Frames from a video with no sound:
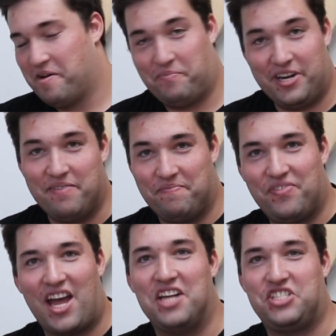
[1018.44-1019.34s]
But
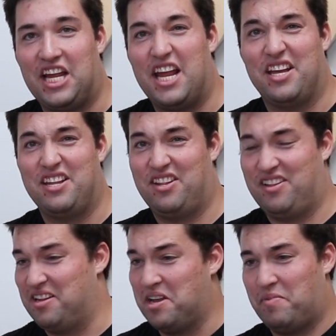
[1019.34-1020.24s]
as you hit it,
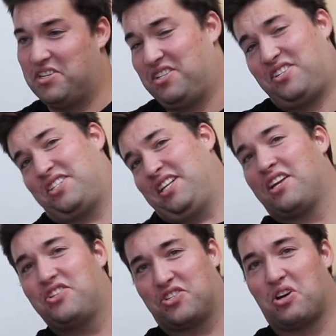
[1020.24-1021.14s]
imagine the
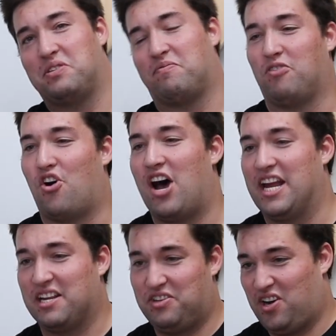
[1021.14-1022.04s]
stick just goes
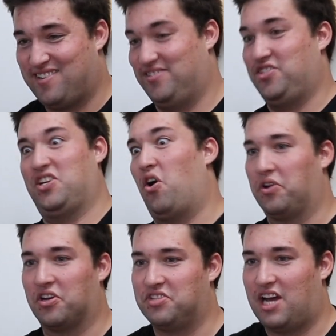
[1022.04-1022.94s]
flying, just
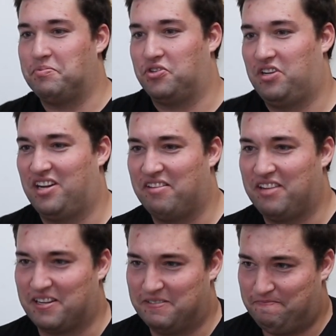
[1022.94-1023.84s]
holding on to absolutely nothing.